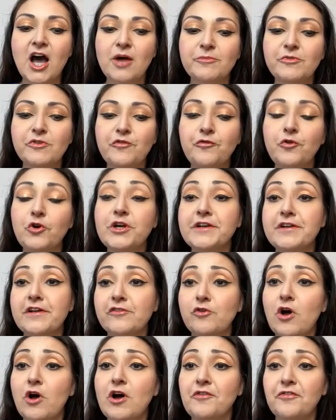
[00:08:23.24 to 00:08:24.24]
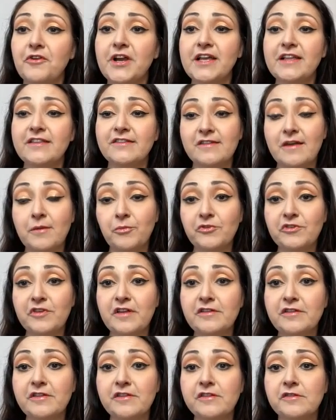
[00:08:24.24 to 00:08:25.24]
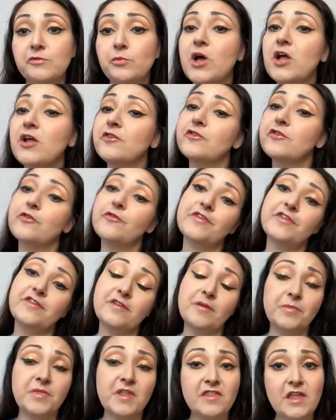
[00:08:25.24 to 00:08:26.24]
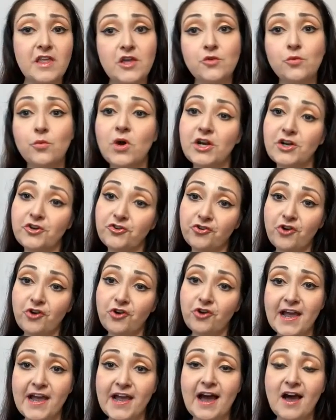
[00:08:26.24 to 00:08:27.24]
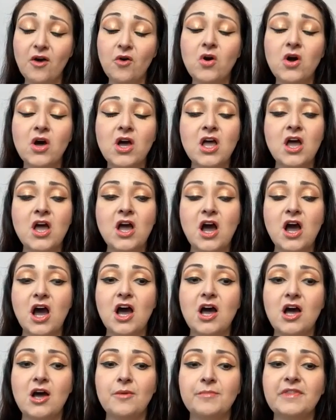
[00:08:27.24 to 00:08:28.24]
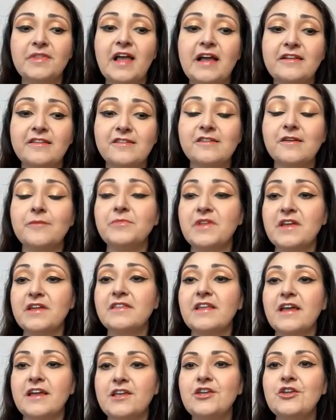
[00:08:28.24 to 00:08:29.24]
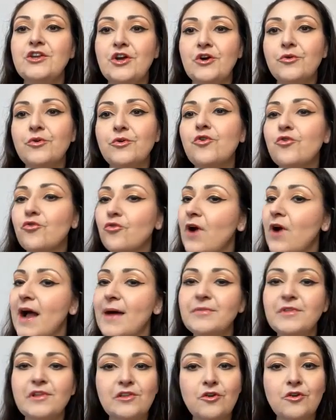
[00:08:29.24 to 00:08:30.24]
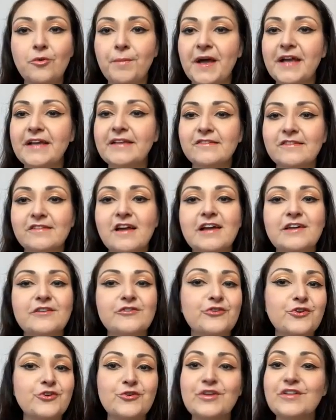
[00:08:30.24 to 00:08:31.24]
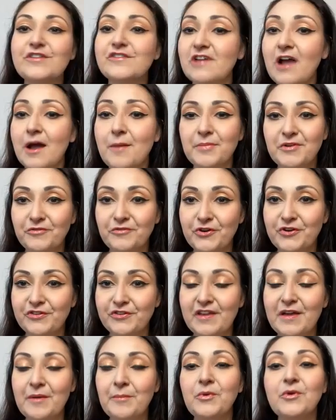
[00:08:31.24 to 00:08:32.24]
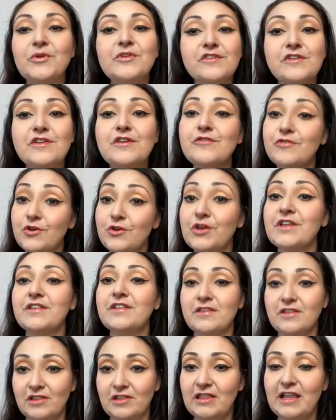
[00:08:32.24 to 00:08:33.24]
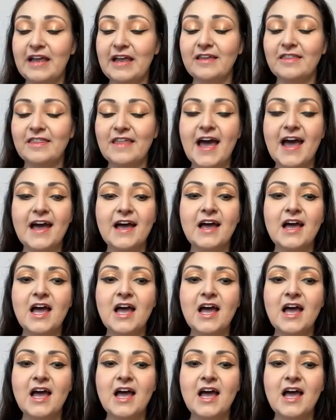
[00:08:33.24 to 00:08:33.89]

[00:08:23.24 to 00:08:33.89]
Sephora does offer it in sample sizes as well. So if it's something that you want to try out, that's something that, you know, grab the little pint size, or you can stop in for a sample and see if you can like that.